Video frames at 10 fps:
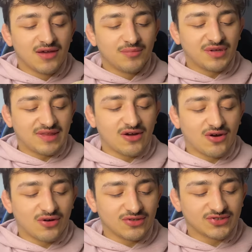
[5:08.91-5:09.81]
but they
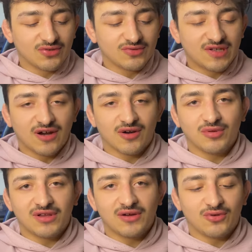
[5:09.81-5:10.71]
are also
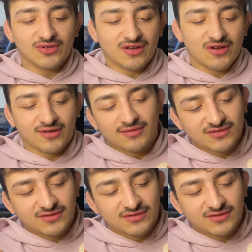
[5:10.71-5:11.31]
terrible at holding on.